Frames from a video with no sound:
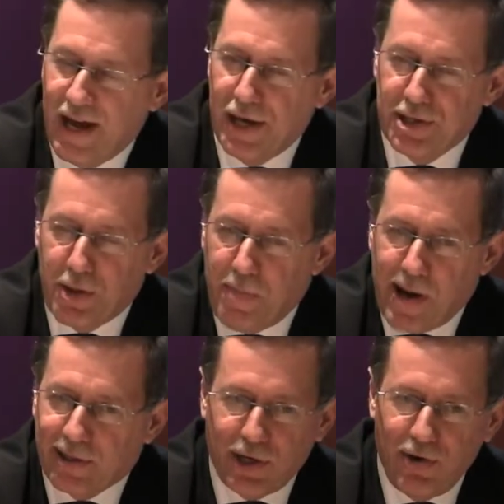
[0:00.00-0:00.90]
And it's
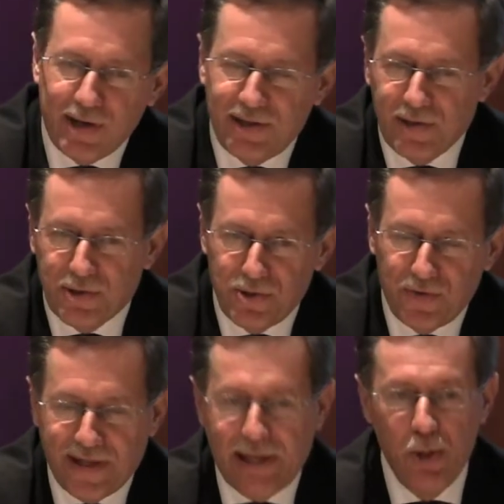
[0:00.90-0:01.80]
about creating this
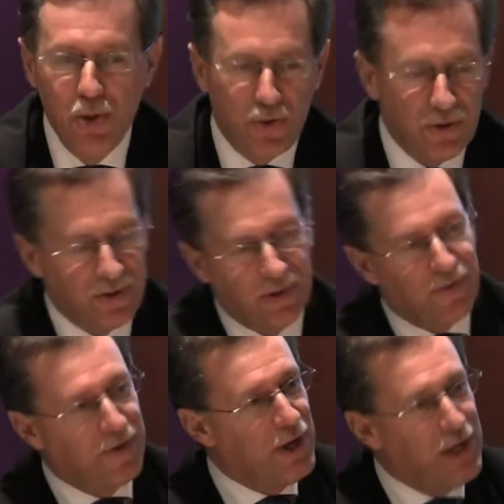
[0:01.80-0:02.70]
sort of illusion
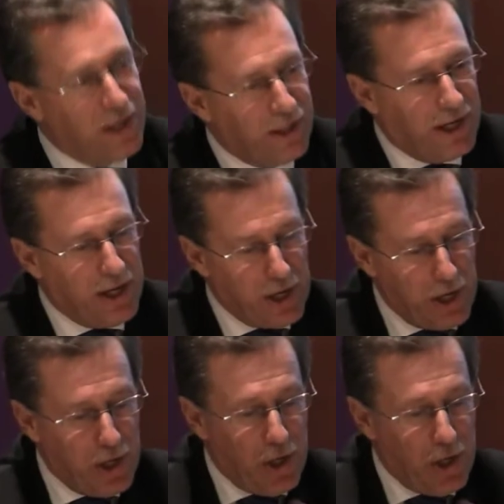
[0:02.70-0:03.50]
of